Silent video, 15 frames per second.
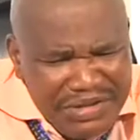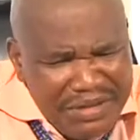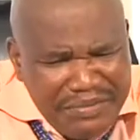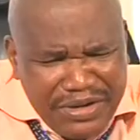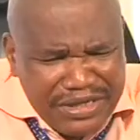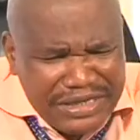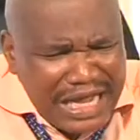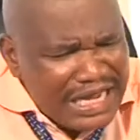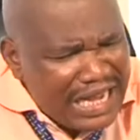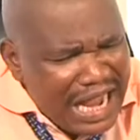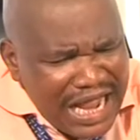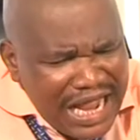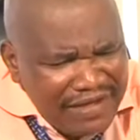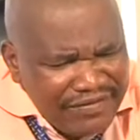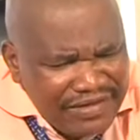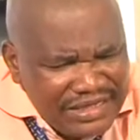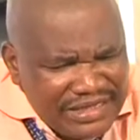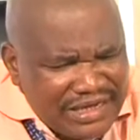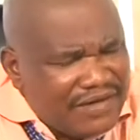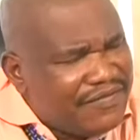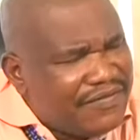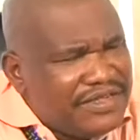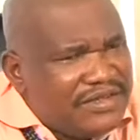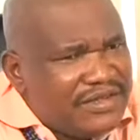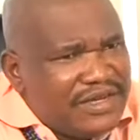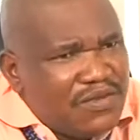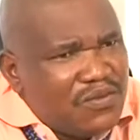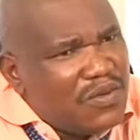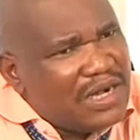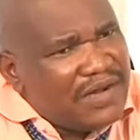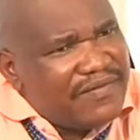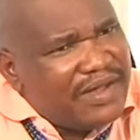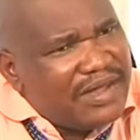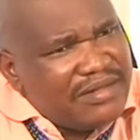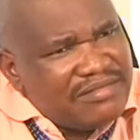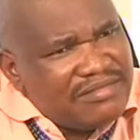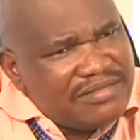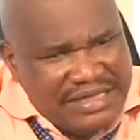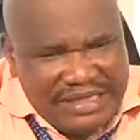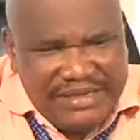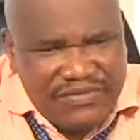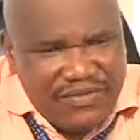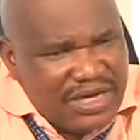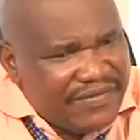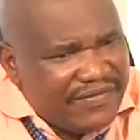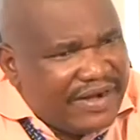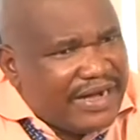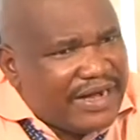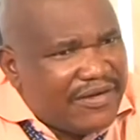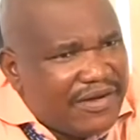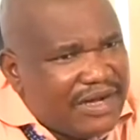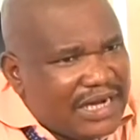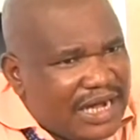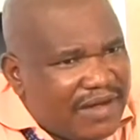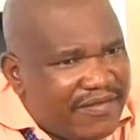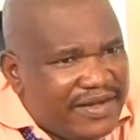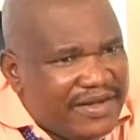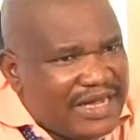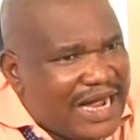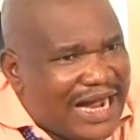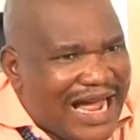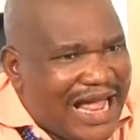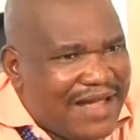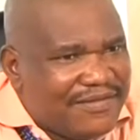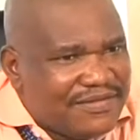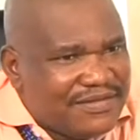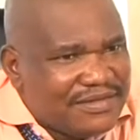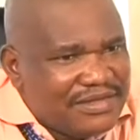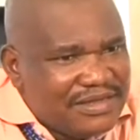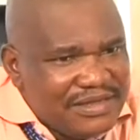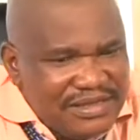Because I have this conviction that whatever record I have in the archives